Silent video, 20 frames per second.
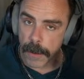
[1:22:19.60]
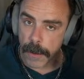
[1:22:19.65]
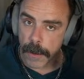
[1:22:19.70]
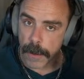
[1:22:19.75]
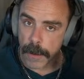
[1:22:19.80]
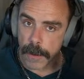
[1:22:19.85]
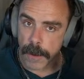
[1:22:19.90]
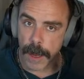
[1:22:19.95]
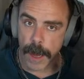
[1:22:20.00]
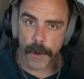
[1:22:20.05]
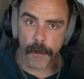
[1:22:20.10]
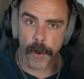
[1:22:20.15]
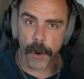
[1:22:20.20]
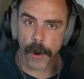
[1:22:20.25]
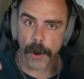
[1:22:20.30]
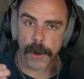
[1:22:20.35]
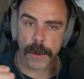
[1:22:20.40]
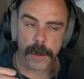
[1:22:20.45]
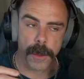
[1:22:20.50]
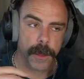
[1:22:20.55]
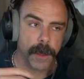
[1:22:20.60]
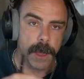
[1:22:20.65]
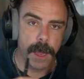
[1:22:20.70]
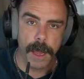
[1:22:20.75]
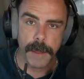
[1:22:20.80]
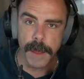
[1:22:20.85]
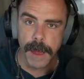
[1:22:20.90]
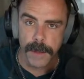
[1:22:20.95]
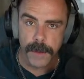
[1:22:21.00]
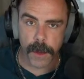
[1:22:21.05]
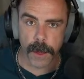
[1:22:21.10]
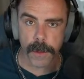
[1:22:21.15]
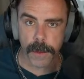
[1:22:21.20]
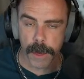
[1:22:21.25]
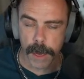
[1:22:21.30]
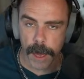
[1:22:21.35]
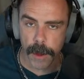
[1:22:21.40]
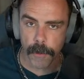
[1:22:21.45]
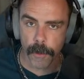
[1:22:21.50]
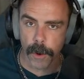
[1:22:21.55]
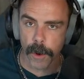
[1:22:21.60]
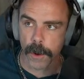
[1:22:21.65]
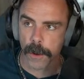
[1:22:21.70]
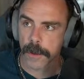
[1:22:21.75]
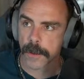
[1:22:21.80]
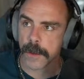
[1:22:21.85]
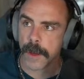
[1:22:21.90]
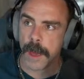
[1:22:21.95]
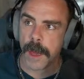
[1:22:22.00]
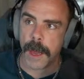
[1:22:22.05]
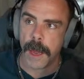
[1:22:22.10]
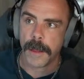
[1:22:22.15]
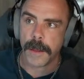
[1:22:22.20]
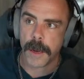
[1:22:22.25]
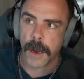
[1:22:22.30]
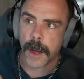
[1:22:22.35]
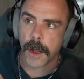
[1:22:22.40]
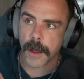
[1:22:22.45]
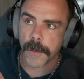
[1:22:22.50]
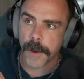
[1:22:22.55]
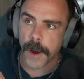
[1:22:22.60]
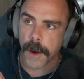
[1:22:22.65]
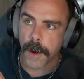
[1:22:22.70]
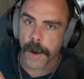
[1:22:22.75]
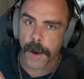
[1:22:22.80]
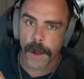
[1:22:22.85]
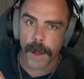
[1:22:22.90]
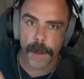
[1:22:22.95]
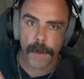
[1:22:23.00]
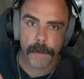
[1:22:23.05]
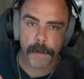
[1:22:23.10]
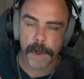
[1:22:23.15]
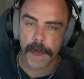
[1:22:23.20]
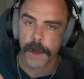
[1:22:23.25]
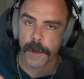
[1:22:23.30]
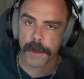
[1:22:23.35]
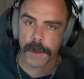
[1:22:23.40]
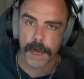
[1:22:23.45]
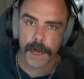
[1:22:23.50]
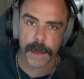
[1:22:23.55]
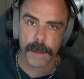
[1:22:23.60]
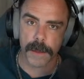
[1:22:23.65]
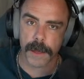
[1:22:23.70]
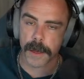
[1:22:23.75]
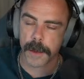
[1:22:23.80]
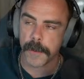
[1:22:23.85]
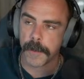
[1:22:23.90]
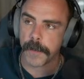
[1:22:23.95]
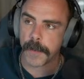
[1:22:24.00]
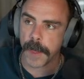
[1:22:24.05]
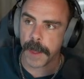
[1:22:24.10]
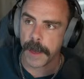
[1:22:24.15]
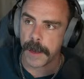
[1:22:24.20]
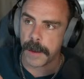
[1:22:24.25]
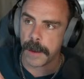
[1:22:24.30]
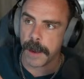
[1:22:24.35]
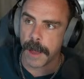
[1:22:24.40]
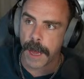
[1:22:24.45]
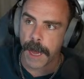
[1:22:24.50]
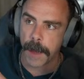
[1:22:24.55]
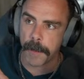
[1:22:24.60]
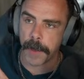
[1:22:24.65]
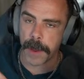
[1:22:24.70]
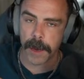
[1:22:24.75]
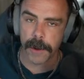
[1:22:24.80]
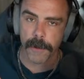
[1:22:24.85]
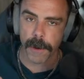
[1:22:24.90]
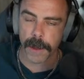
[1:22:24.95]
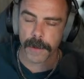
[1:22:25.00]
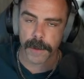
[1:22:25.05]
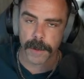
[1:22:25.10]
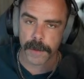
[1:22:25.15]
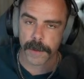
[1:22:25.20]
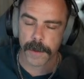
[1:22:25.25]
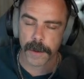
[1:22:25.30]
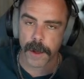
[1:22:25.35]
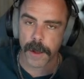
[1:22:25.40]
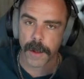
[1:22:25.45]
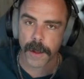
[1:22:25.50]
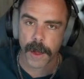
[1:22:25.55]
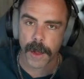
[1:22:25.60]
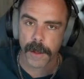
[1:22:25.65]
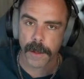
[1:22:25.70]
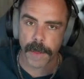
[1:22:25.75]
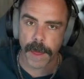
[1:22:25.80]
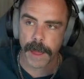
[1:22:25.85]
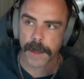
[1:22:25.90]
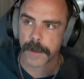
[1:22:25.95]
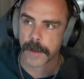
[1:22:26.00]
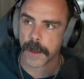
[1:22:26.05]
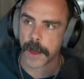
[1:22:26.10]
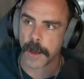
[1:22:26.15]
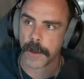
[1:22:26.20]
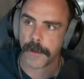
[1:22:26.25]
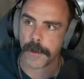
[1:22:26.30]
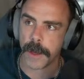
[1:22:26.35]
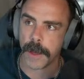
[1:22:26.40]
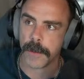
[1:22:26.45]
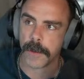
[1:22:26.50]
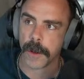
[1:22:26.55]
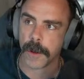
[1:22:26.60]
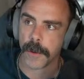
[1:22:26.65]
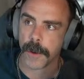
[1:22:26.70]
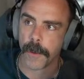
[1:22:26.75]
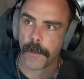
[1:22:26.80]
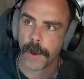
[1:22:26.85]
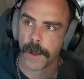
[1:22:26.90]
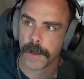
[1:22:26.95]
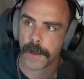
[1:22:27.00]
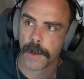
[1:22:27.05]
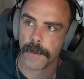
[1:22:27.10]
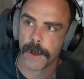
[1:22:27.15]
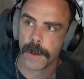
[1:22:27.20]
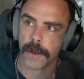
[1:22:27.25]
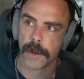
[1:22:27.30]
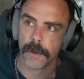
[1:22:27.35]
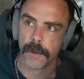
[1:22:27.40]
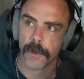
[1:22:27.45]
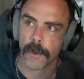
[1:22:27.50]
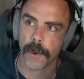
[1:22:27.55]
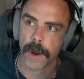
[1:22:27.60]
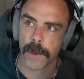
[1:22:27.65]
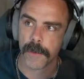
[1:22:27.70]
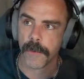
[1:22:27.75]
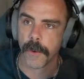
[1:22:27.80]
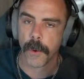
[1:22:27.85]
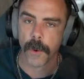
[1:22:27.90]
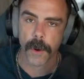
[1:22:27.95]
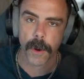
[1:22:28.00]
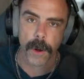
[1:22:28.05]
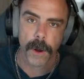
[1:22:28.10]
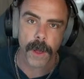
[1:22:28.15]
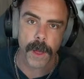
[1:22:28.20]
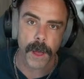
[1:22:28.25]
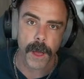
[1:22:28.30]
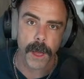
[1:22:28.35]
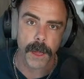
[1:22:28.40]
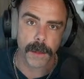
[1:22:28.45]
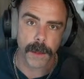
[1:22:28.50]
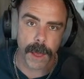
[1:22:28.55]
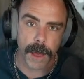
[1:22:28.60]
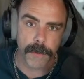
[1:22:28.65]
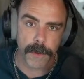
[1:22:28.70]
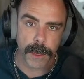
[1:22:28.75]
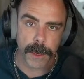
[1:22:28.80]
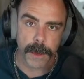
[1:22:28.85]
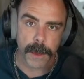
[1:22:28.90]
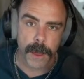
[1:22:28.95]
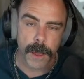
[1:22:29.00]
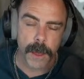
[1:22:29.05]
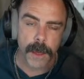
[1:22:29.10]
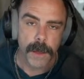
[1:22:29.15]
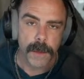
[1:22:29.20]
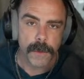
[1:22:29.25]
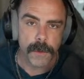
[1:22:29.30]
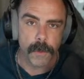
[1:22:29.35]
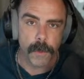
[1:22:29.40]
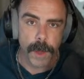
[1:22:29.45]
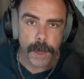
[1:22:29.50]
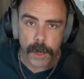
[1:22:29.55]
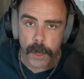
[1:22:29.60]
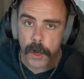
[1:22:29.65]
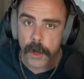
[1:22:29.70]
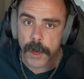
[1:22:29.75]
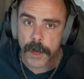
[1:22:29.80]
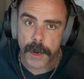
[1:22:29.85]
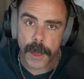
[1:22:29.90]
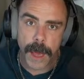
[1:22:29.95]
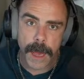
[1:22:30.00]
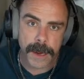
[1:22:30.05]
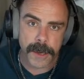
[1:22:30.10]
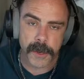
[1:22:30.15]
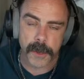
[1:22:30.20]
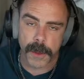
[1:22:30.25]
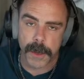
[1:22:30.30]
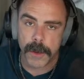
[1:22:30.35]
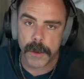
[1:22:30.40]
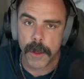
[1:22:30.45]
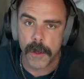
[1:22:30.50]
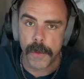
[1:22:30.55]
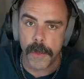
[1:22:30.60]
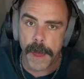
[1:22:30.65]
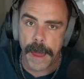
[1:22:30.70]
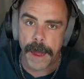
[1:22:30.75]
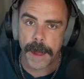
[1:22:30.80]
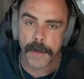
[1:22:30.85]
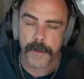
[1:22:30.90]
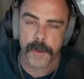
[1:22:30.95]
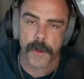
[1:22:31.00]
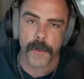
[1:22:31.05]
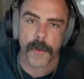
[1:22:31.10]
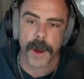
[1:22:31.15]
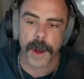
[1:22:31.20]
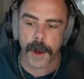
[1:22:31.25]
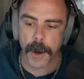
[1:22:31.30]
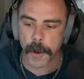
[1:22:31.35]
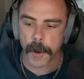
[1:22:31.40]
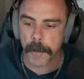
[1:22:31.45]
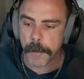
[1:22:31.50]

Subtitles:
network, and that's all the networks. And then all of our PLCs and IP addresses and all of that stuff is on a 172.24.11. So we could actually do that to where